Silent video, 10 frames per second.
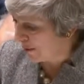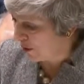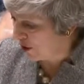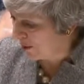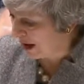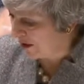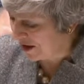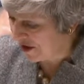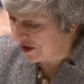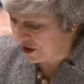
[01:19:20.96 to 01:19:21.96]
be put about
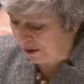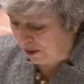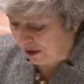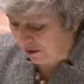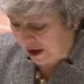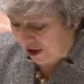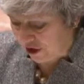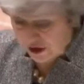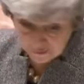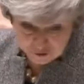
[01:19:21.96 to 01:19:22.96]
listening to people in
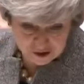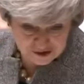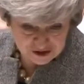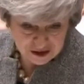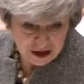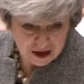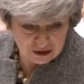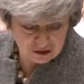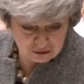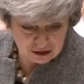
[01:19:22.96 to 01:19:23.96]
relation to the first
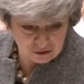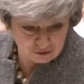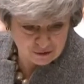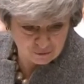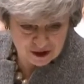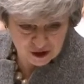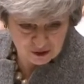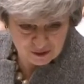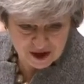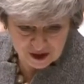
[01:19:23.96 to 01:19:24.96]
referendum
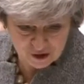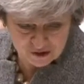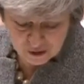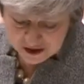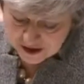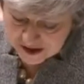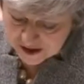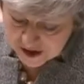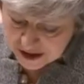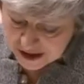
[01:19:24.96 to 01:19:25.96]
that was held on
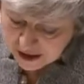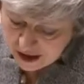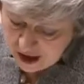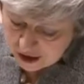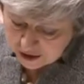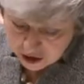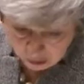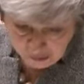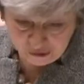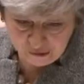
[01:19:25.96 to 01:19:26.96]
2016. Can I
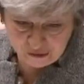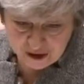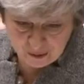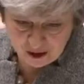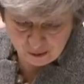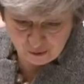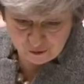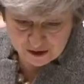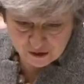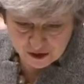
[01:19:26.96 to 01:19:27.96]
also say to my honourable
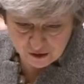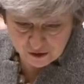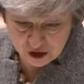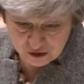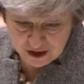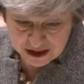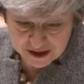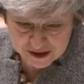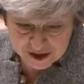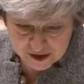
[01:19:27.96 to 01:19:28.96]
friend, though, that she
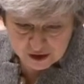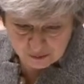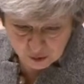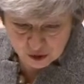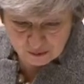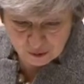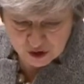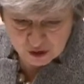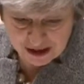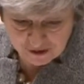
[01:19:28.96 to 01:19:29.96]
raises an important
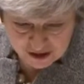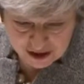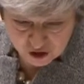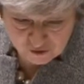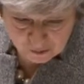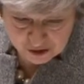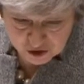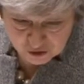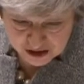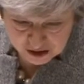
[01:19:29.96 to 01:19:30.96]
point about the nature of the
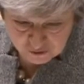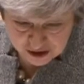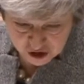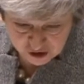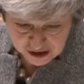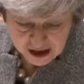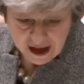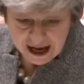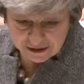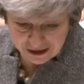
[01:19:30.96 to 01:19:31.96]
political declaration,
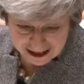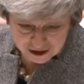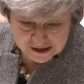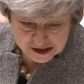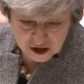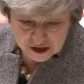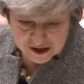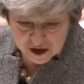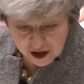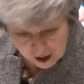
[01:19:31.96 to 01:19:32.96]
and that concern
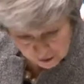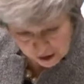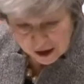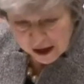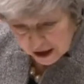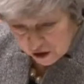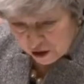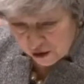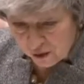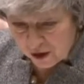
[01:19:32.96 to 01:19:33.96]
is another
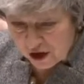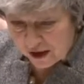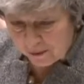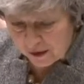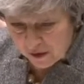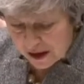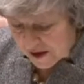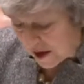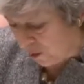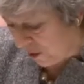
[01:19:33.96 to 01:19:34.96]
issue which I have been
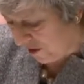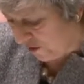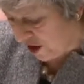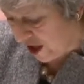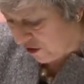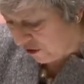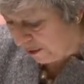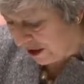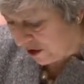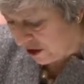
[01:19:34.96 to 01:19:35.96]
raising with the
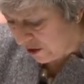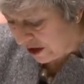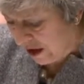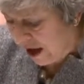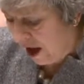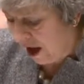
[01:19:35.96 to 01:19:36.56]
European Union,